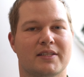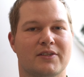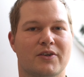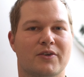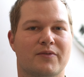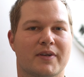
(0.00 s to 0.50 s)
the
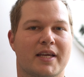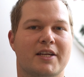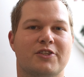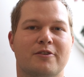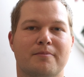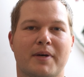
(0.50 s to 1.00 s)

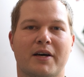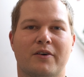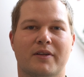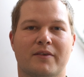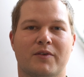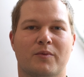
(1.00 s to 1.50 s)
notification
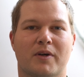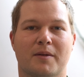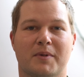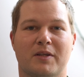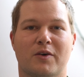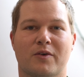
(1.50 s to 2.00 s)
bell if you want to
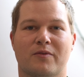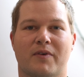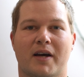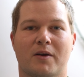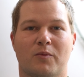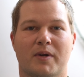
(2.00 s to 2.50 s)
be
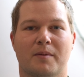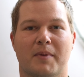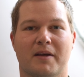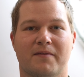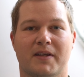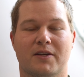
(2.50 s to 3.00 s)
notified when
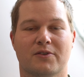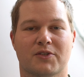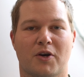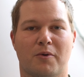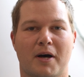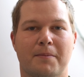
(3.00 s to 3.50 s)
my videos
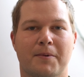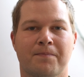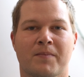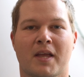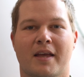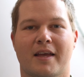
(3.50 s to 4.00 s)
go up.
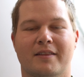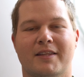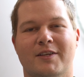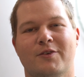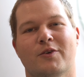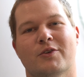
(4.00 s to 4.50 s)
And
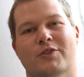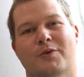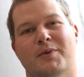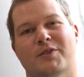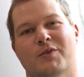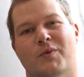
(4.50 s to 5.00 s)
thank you all so
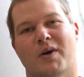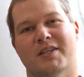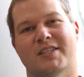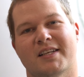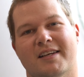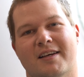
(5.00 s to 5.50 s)
much for
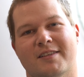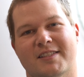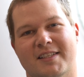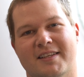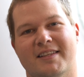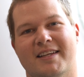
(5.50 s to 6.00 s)
watching. I'll
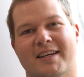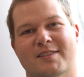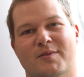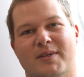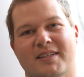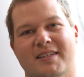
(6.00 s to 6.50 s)
see you in the next one.